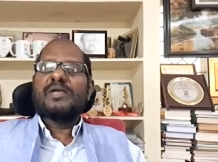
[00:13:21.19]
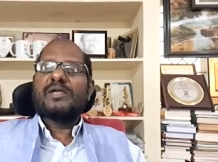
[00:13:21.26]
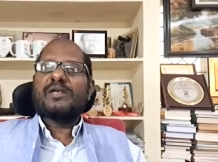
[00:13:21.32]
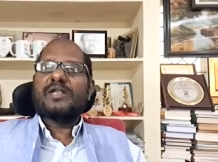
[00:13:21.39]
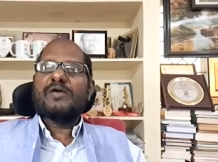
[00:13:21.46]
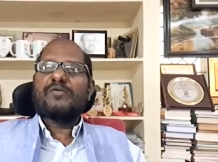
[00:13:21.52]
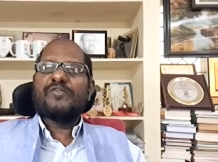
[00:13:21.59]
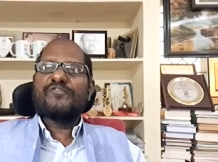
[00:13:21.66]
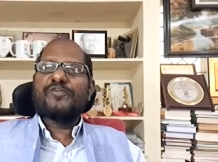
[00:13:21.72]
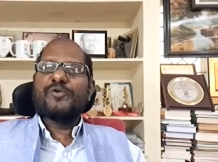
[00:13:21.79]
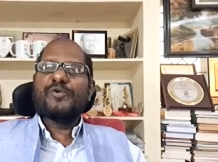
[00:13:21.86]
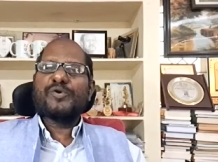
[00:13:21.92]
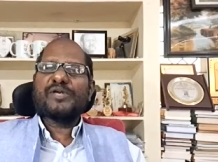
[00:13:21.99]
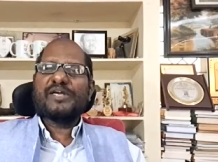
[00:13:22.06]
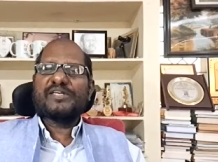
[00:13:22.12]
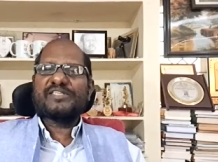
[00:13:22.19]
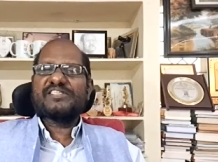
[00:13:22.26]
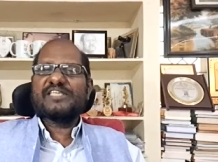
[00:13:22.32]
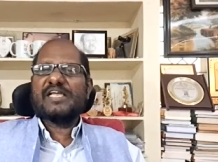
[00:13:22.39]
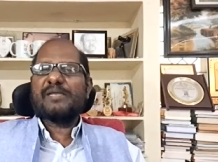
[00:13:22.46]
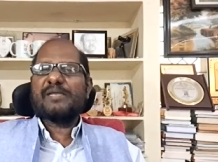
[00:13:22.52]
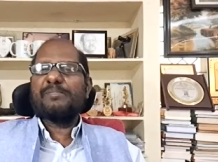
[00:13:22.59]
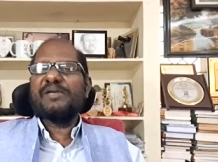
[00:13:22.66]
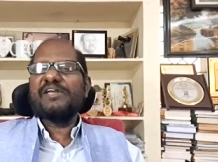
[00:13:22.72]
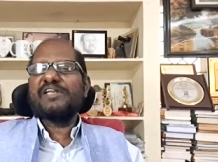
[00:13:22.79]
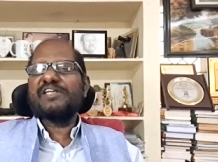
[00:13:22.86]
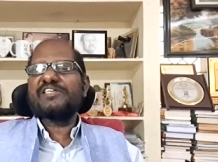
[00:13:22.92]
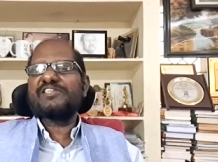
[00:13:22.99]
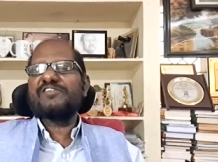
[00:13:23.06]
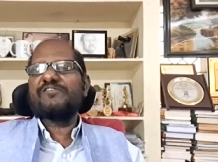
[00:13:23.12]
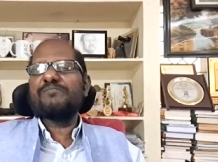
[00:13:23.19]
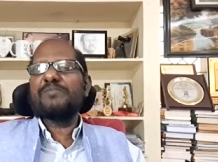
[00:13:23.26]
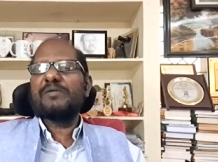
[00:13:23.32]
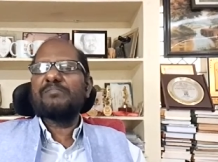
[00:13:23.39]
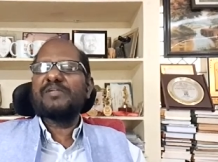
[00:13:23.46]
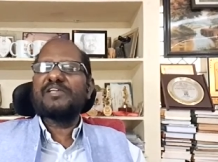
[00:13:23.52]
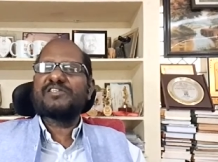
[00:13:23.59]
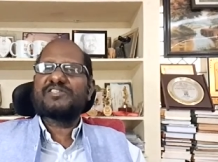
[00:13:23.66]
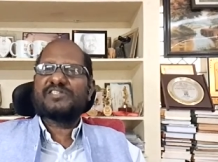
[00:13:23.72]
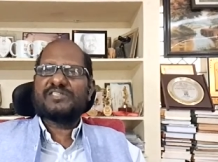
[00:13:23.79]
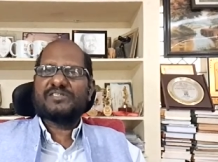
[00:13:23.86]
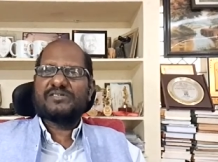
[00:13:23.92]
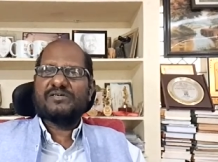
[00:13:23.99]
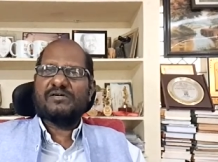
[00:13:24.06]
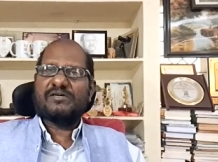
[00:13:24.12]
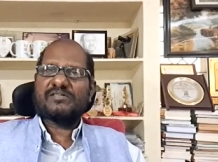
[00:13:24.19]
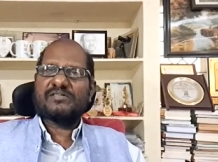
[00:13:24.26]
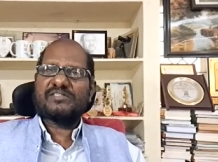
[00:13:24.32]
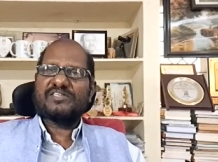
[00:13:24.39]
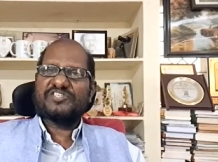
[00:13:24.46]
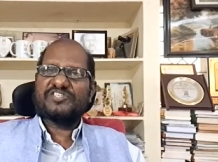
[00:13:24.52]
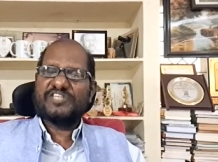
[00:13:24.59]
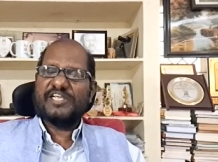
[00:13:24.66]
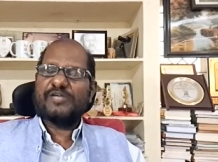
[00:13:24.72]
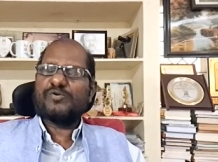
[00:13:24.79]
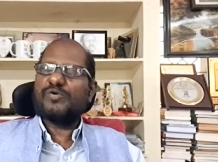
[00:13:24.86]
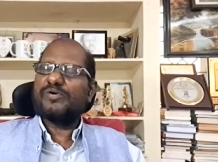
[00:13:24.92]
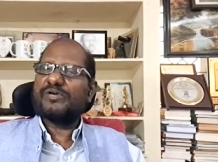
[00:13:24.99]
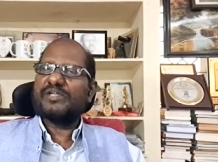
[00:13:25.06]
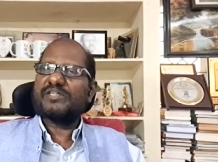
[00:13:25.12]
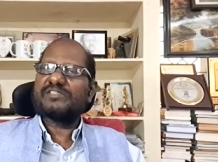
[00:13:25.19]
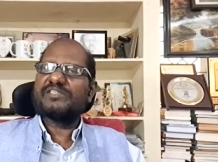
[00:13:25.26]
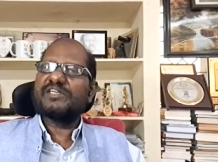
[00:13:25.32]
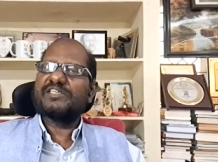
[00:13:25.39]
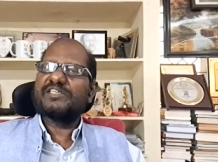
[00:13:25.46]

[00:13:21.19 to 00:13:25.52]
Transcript: And now if you look at the segmentation of publics or the stakeholders,